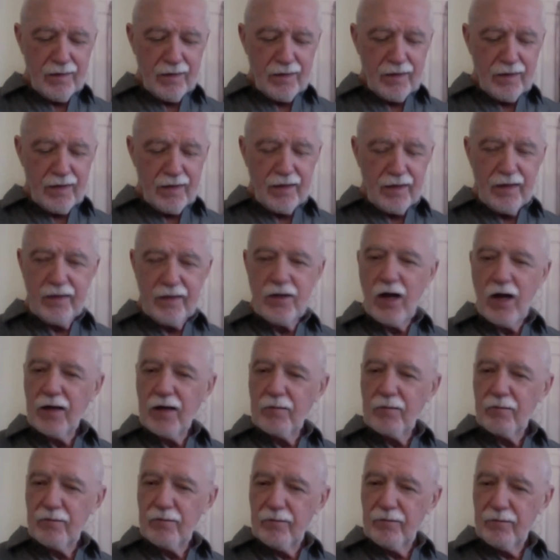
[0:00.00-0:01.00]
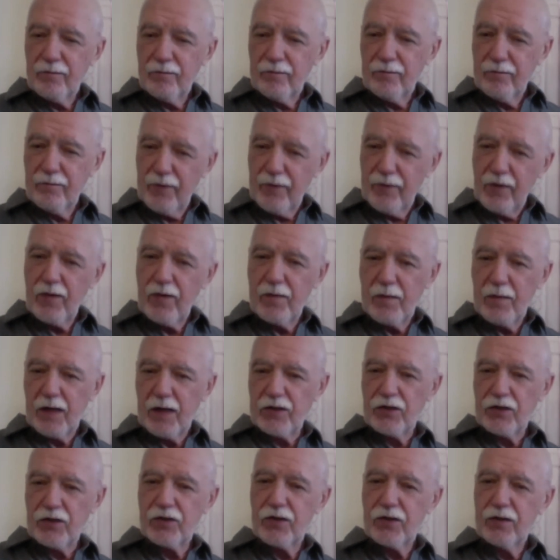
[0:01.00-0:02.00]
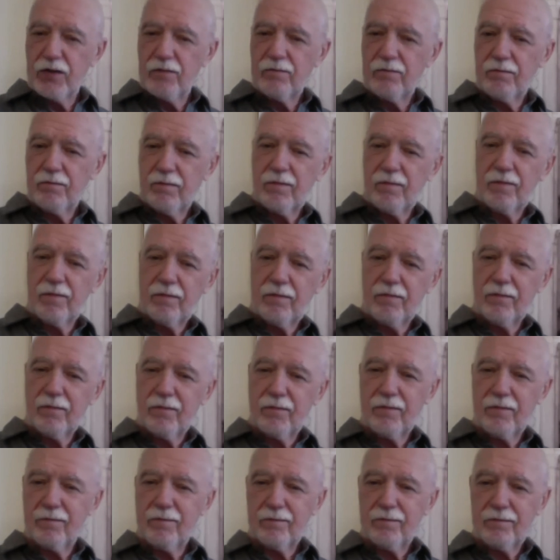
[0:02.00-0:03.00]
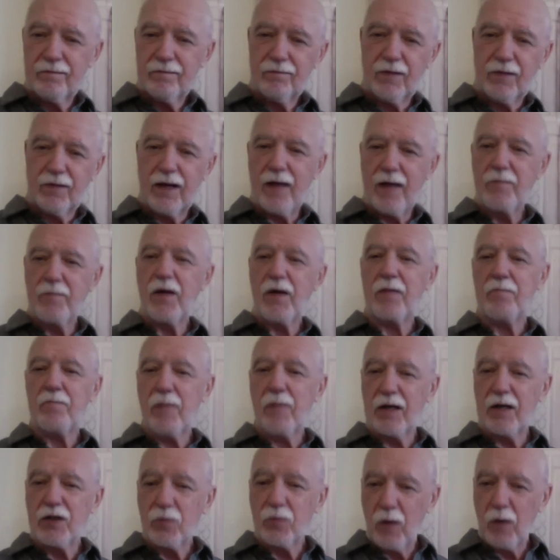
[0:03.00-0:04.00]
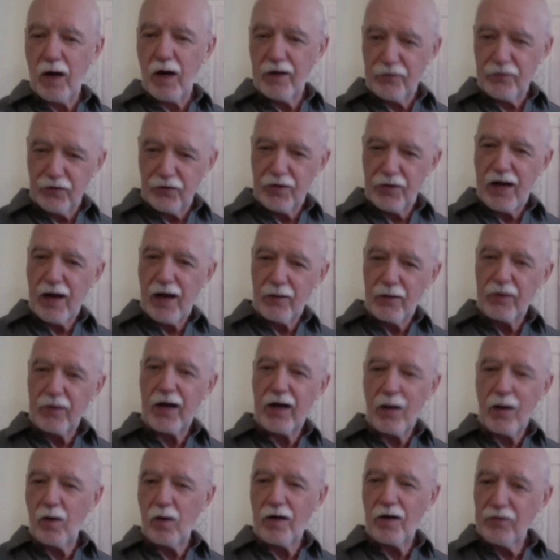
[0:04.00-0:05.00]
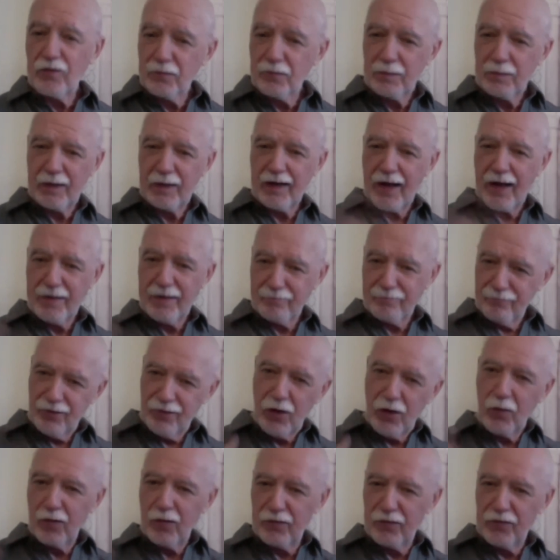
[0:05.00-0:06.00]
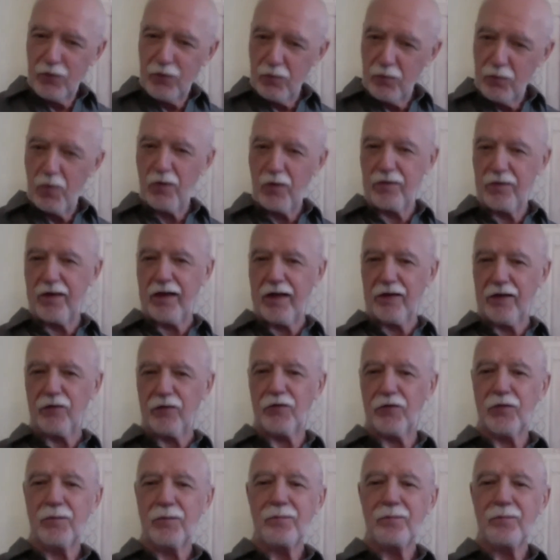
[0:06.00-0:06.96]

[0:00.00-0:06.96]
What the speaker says: and not very much, well, I'm not much wiser now than I was, but I know a few more things.